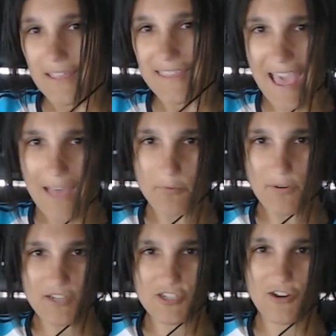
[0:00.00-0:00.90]
yeah, I'm
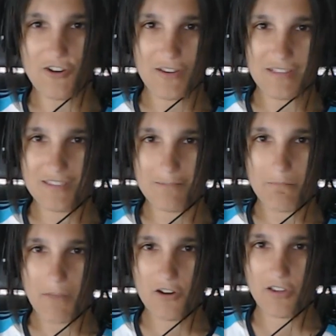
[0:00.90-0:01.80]
pretty sure it's
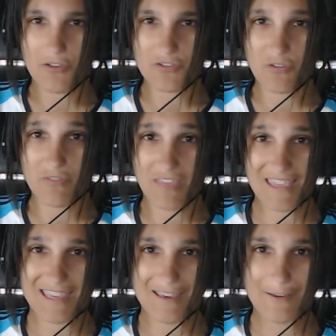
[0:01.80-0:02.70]
Marco, so
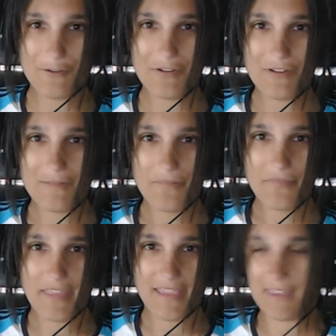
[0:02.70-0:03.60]
thank you.
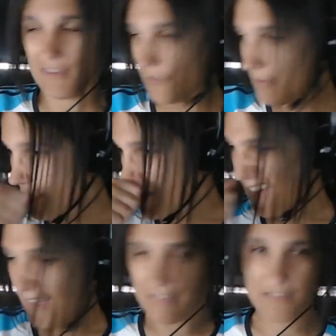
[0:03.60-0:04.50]
Thank you.
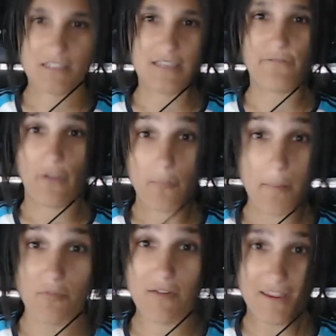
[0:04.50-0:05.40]
Because uh, if I
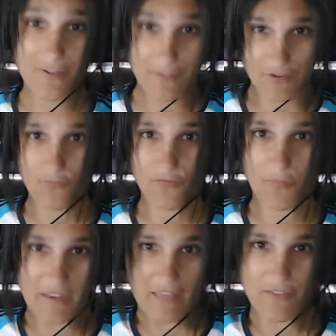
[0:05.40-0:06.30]
remember right, you're the dude
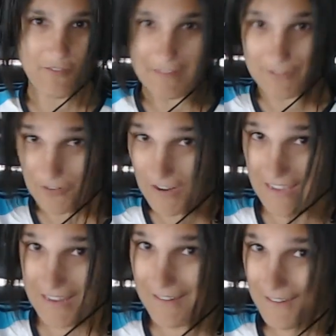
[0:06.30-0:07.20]
from the Netherlands,
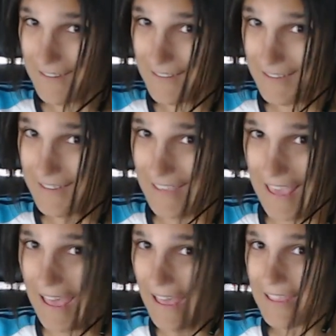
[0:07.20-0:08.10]
right?
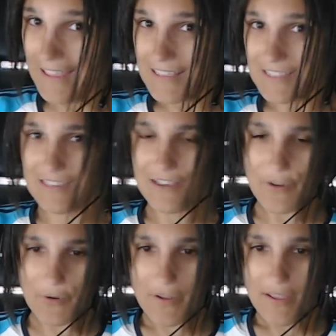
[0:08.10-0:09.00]
Yeah.
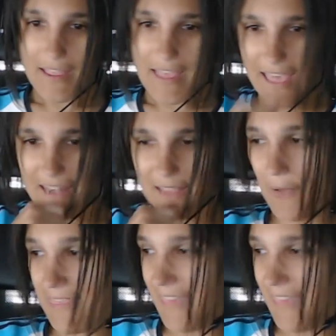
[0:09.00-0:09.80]
So, anyway,